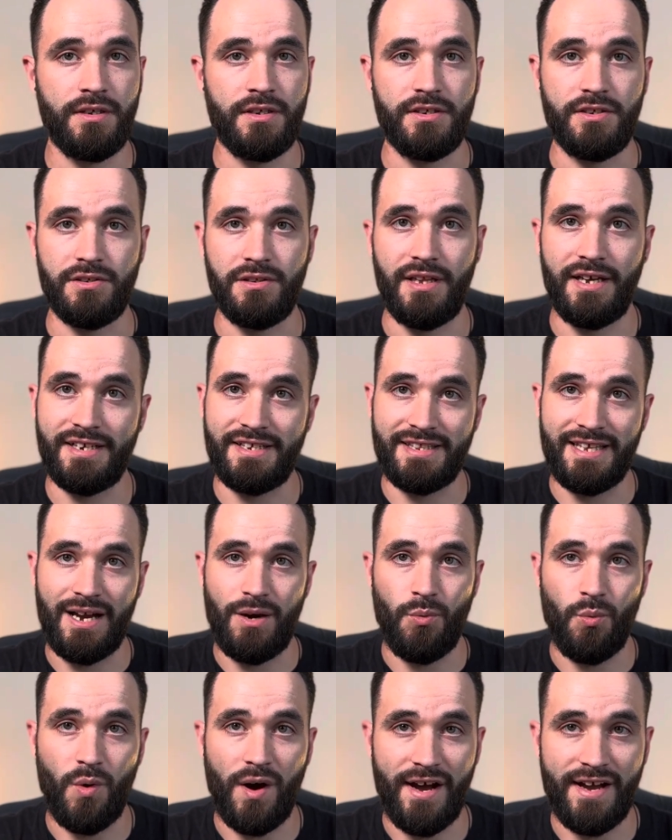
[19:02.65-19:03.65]
You're like
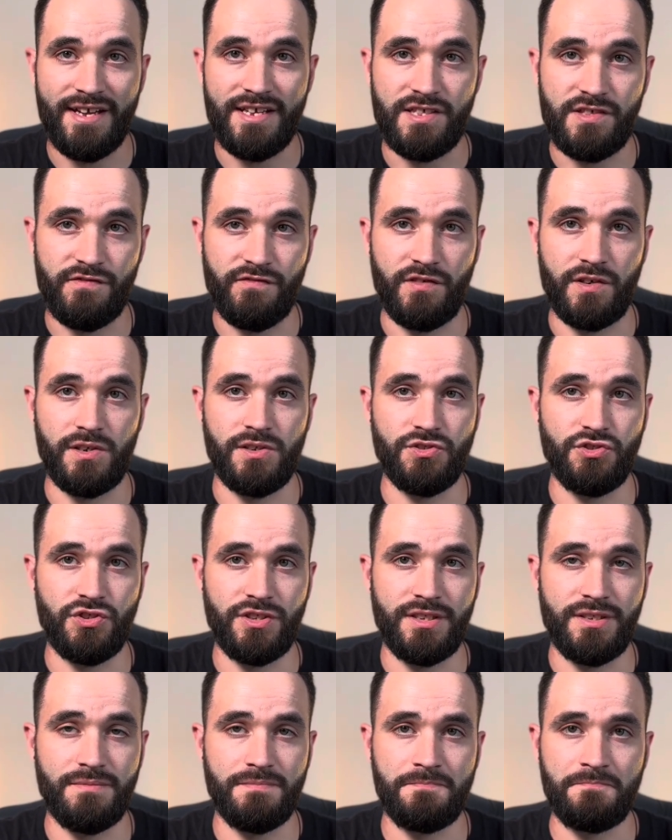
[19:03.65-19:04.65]
that wise
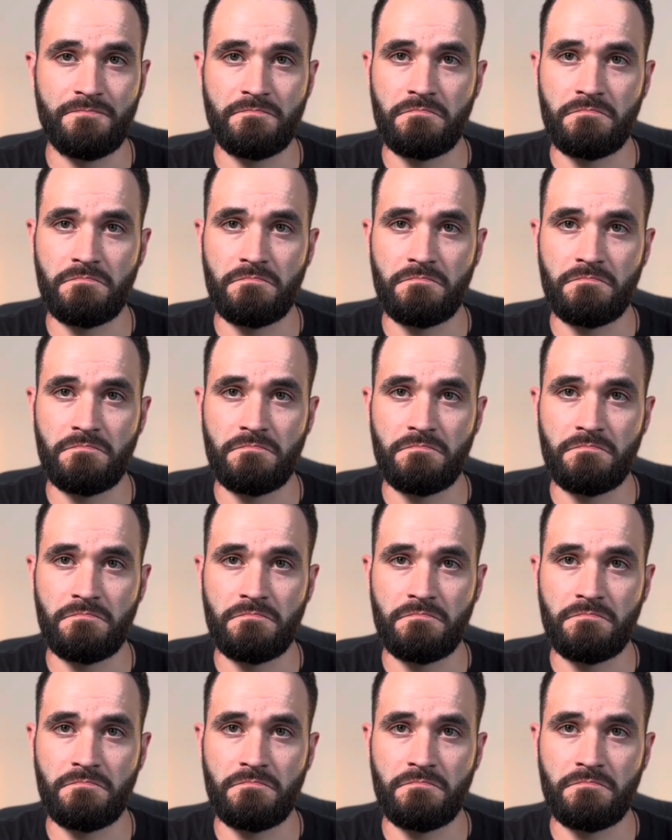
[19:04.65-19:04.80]
virgin,